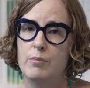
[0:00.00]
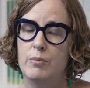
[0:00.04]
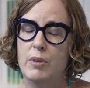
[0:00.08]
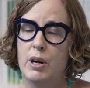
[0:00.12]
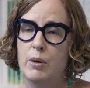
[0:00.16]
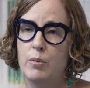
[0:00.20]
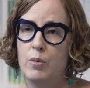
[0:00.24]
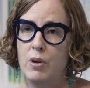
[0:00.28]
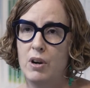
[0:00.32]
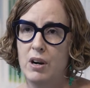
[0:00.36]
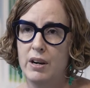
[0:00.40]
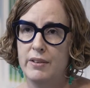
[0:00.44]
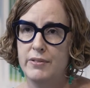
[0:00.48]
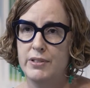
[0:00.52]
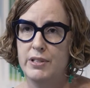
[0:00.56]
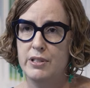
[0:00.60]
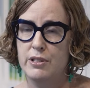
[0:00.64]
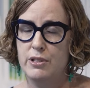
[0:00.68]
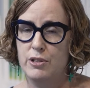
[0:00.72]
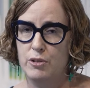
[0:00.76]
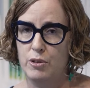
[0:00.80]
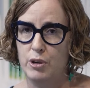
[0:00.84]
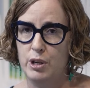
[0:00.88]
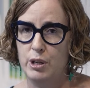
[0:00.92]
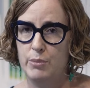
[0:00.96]
My wife's
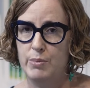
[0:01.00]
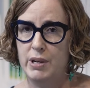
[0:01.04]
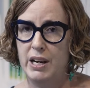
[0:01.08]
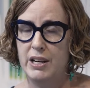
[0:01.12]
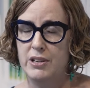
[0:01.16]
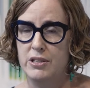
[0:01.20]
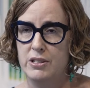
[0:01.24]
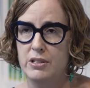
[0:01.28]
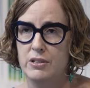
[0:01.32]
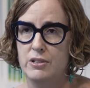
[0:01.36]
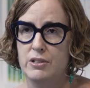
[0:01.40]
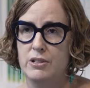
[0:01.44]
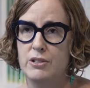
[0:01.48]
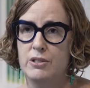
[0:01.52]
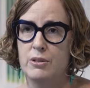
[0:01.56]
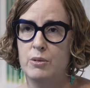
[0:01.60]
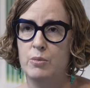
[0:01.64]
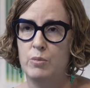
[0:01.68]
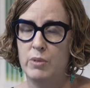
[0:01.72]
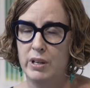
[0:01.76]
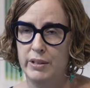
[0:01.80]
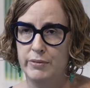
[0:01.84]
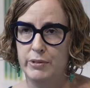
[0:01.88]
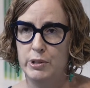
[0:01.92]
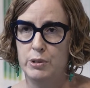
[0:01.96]
a stroke patient. She's
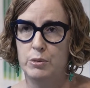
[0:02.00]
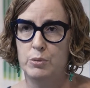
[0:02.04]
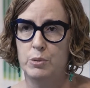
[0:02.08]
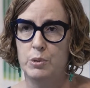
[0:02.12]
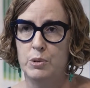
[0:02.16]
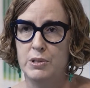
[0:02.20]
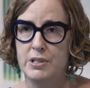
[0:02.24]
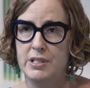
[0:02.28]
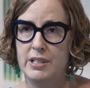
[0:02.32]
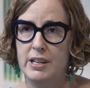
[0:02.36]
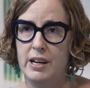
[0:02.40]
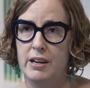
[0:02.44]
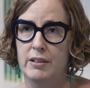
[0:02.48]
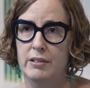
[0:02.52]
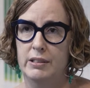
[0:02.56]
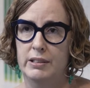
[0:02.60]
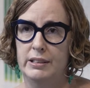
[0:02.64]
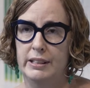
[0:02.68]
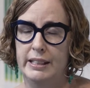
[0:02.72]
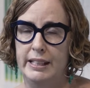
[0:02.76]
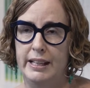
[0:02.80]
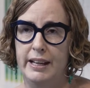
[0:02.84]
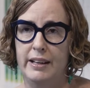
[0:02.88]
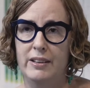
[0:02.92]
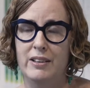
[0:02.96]
on one of your wards
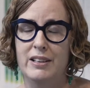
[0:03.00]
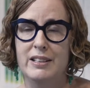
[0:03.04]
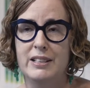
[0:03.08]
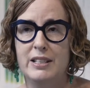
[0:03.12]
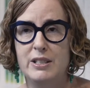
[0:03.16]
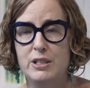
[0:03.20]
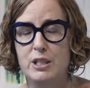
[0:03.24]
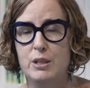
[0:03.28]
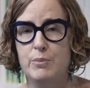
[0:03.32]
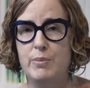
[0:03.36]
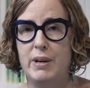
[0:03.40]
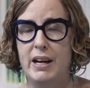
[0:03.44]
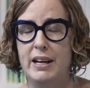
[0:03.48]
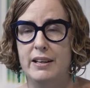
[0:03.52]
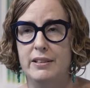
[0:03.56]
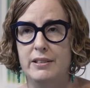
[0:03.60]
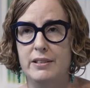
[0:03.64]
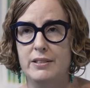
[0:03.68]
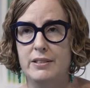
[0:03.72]
currently, and I need to pay